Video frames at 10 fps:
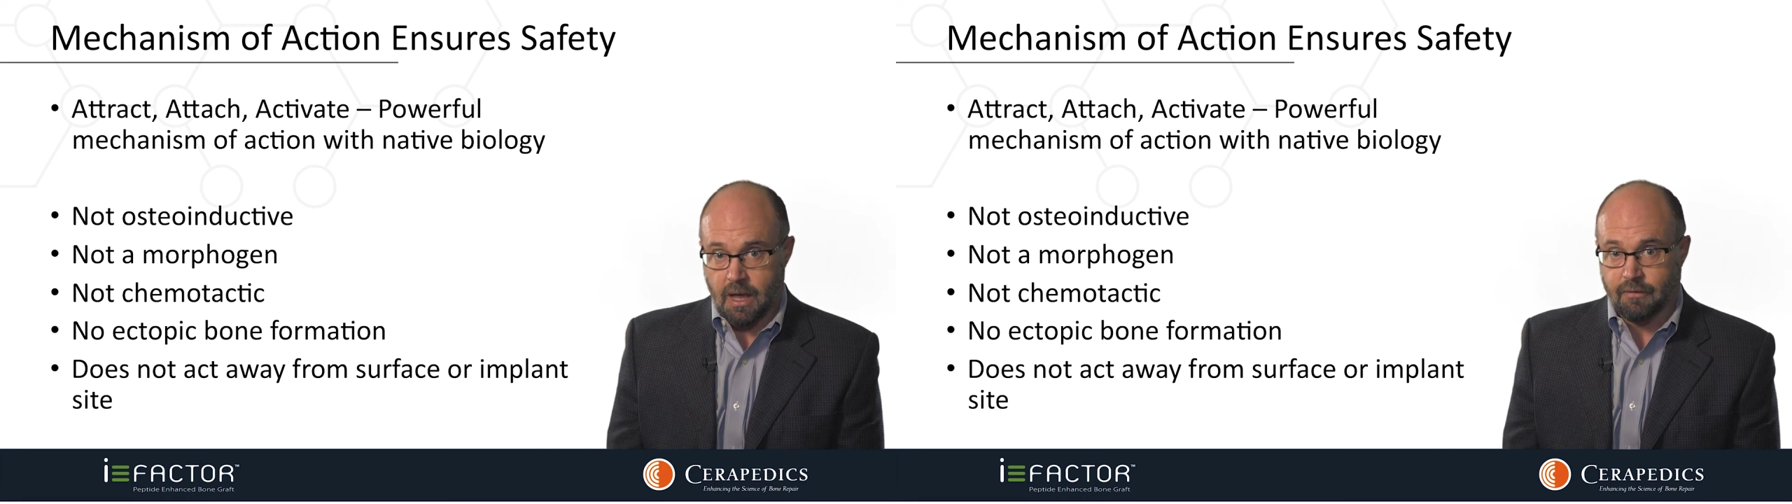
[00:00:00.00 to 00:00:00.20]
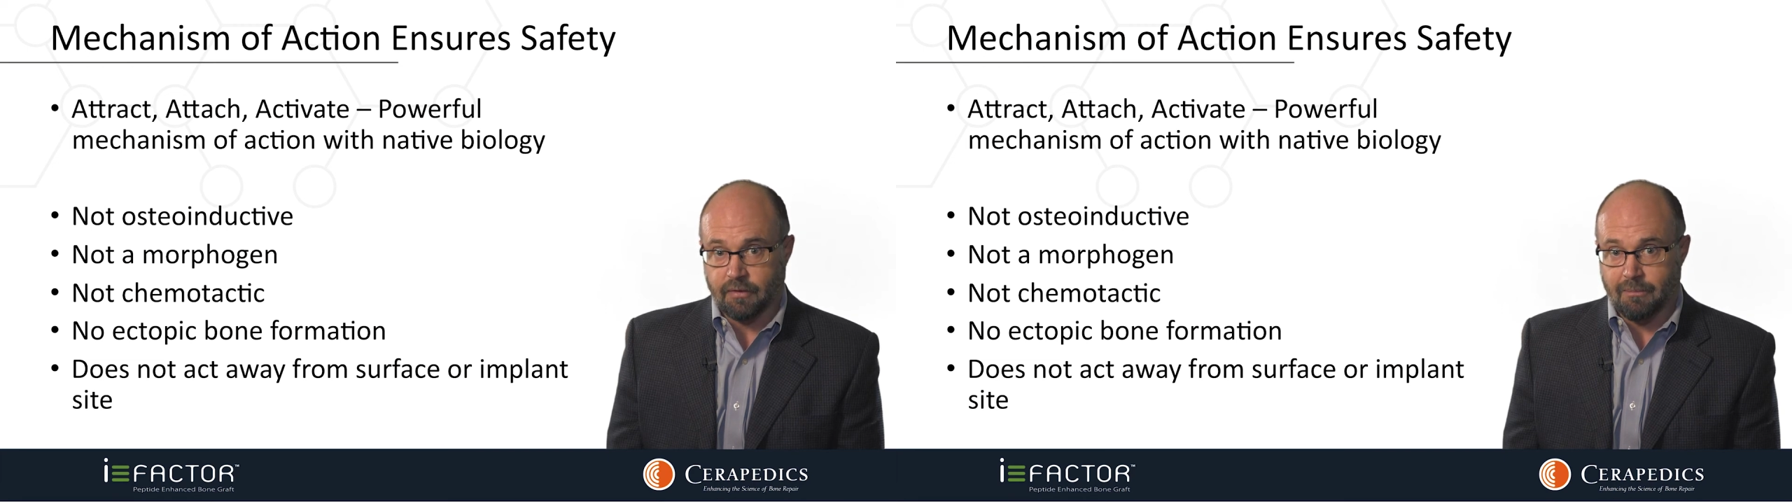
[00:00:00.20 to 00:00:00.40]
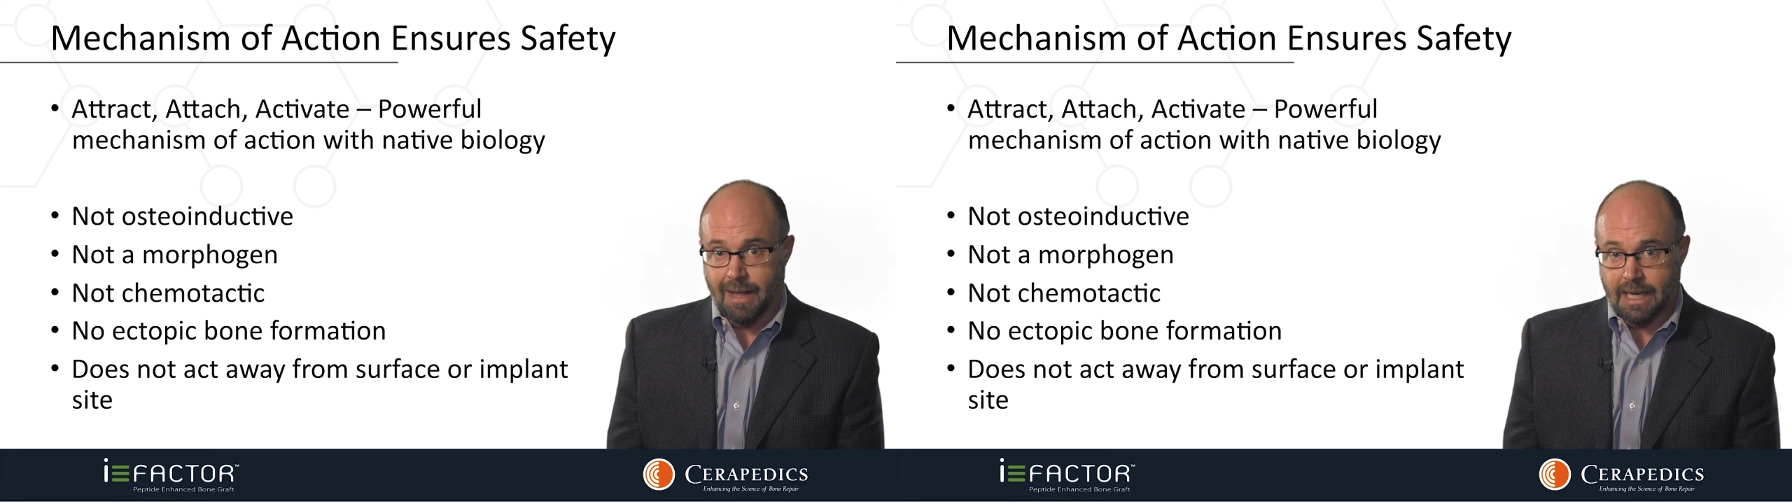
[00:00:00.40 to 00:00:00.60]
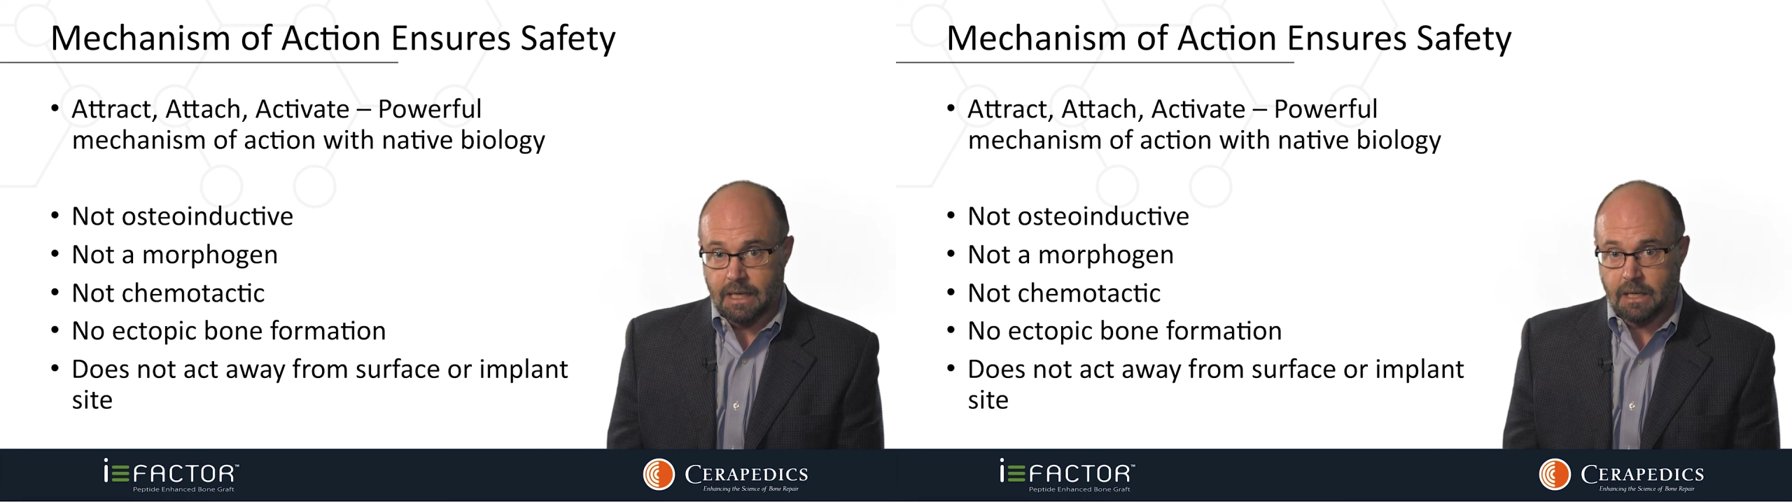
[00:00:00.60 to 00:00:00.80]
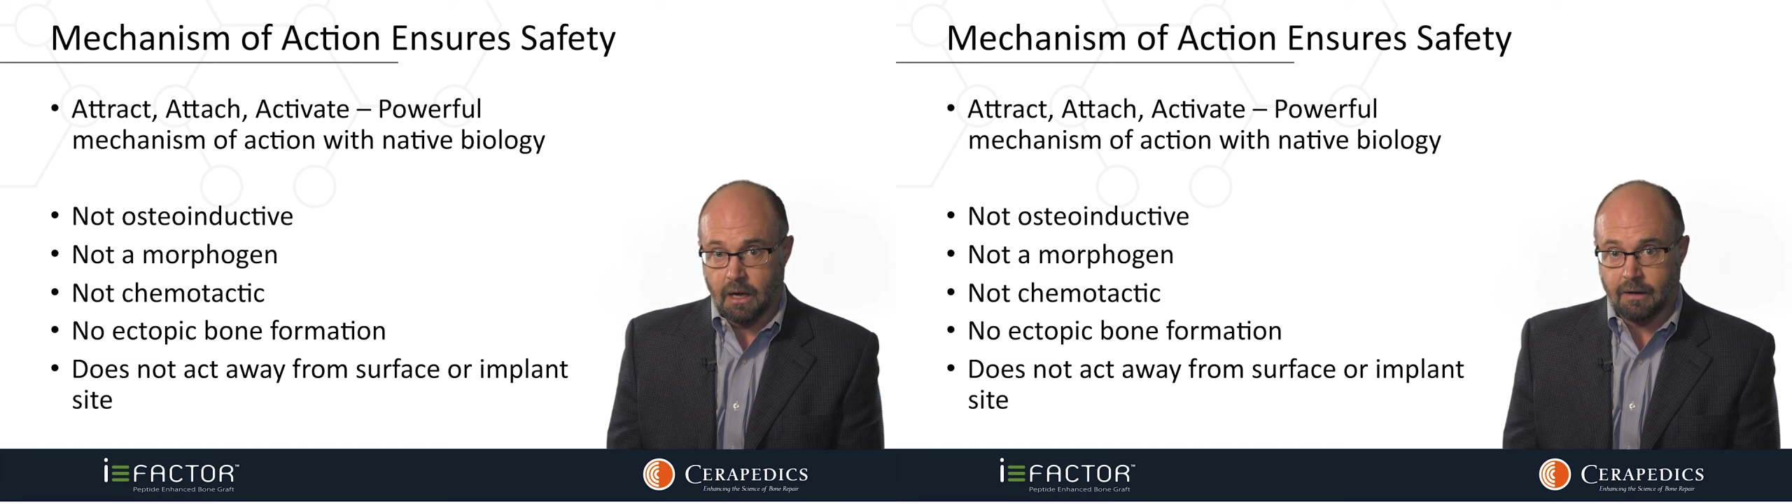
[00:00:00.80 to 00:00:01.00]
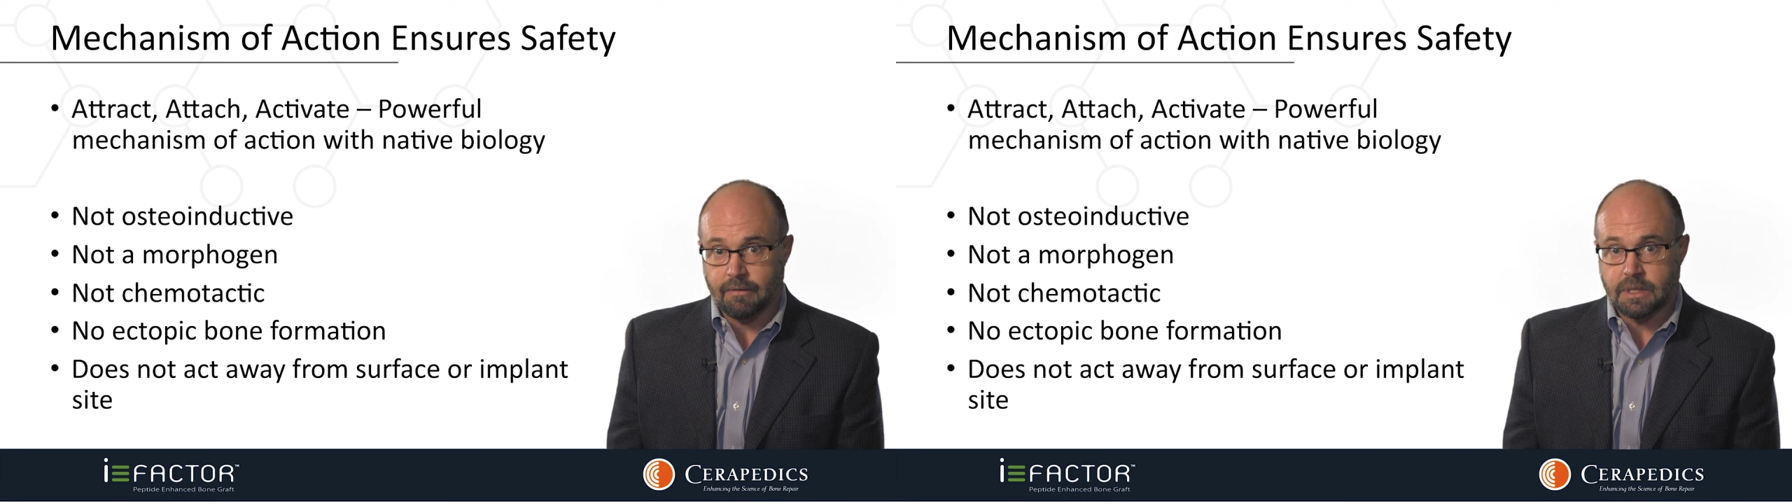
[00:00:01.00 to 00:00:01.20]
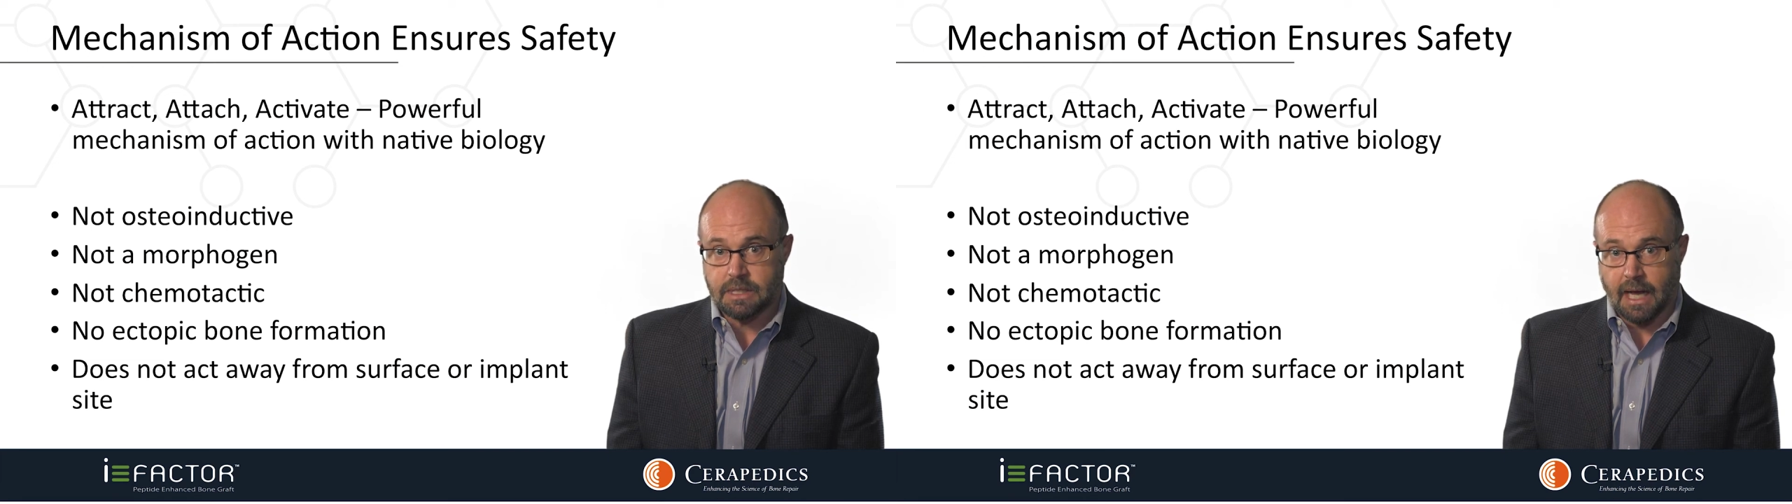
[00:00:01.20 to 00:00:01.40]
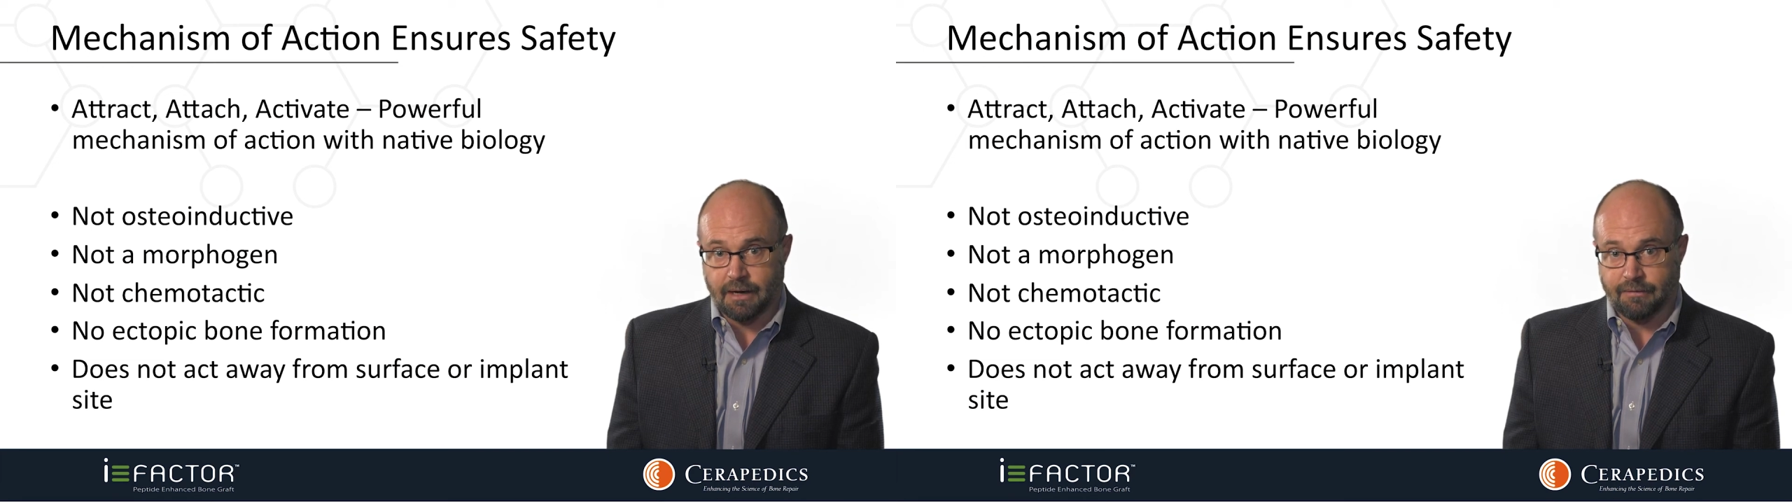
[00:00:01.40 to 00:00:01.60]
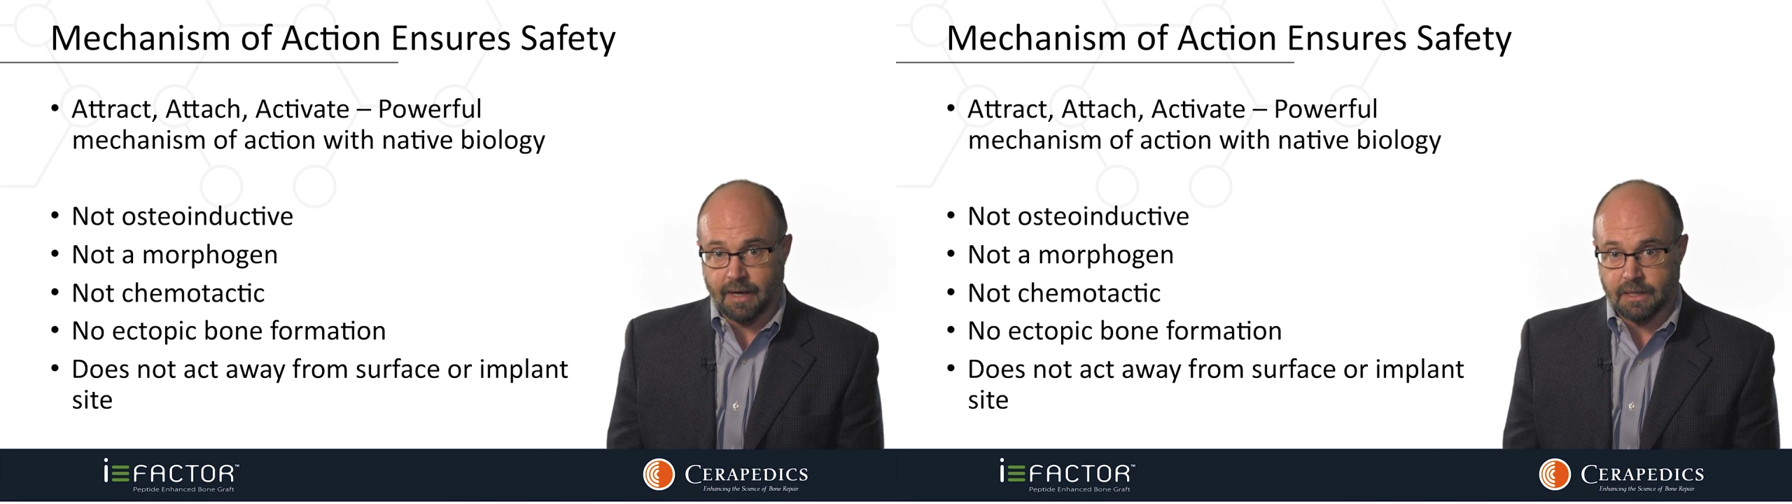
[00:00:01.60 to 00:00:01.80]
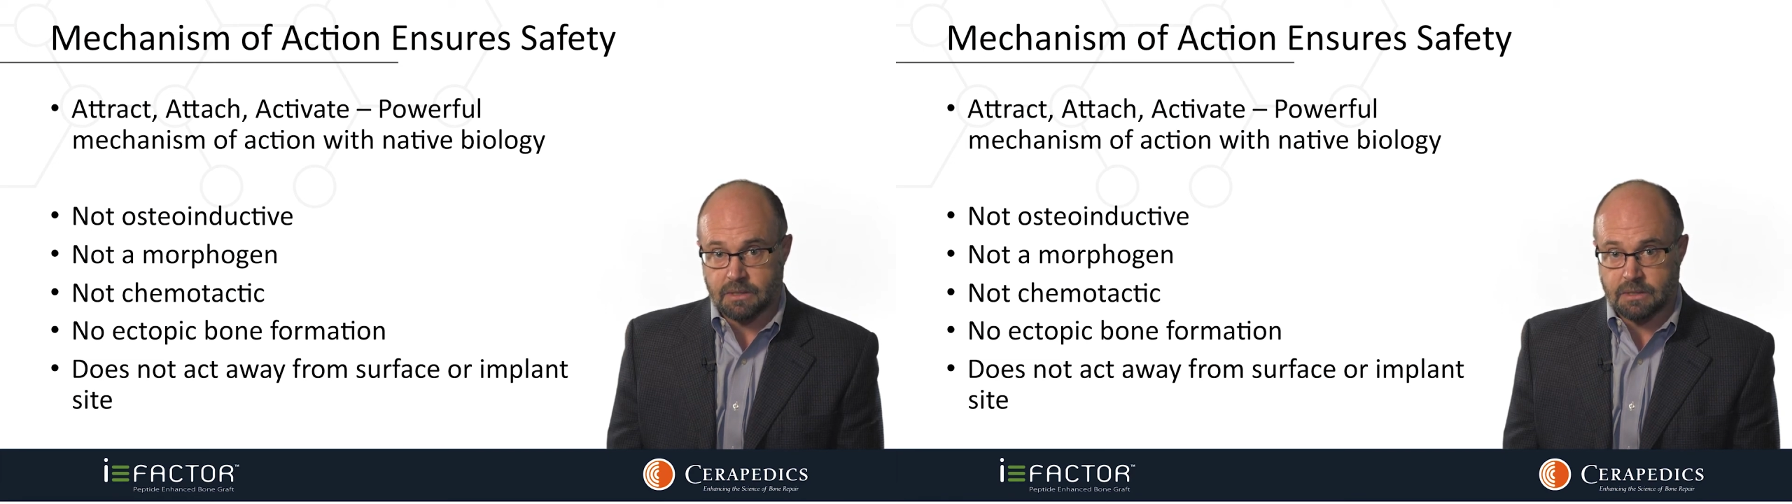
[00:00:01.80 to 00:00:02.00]
for many of the side
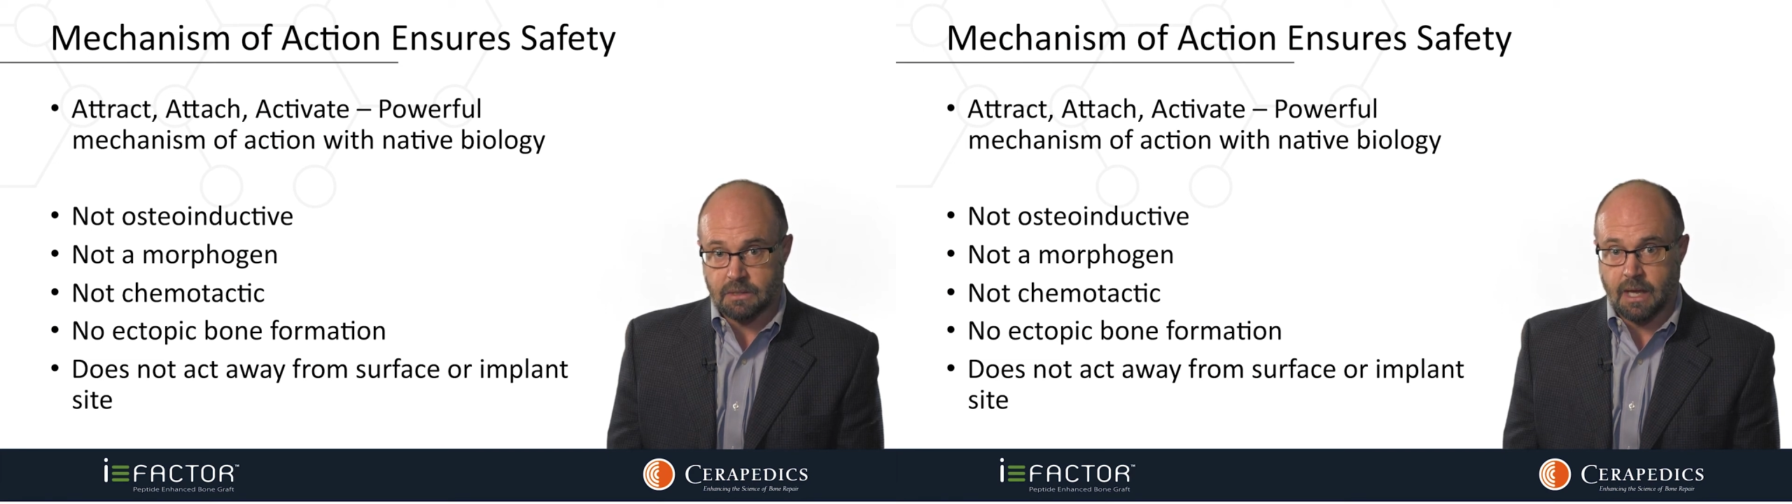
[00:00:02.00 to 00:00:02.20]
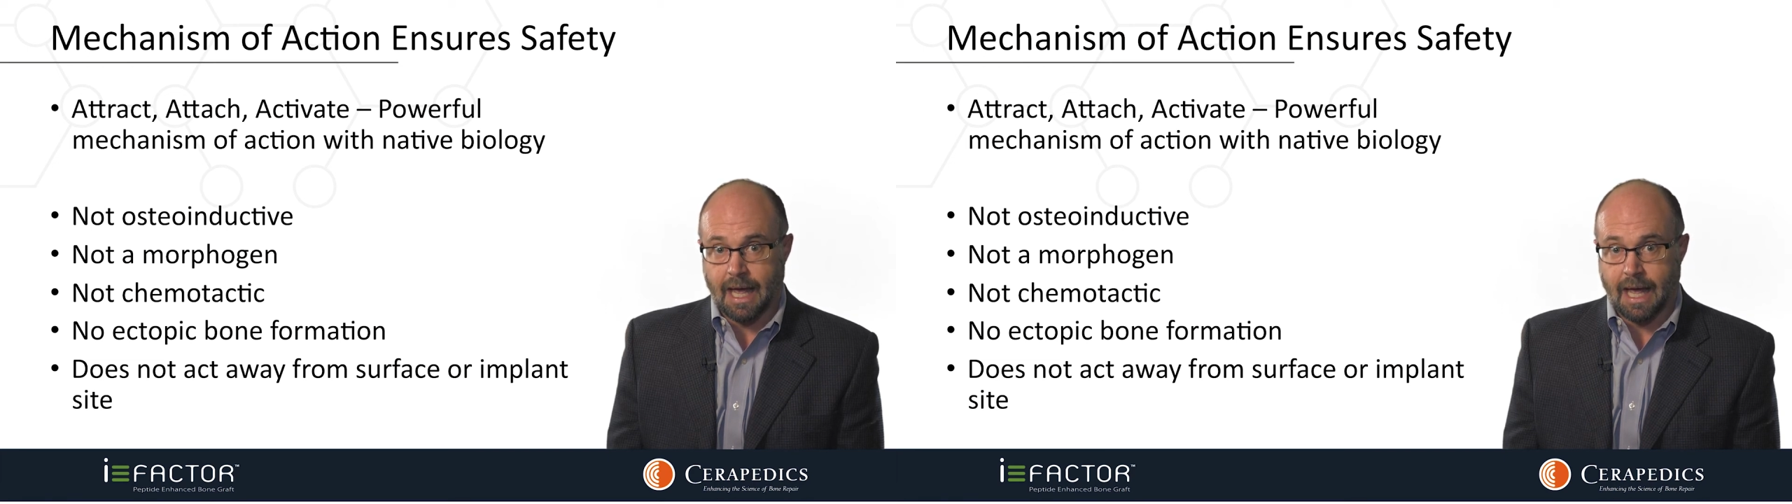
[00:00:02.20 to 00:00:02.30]
effects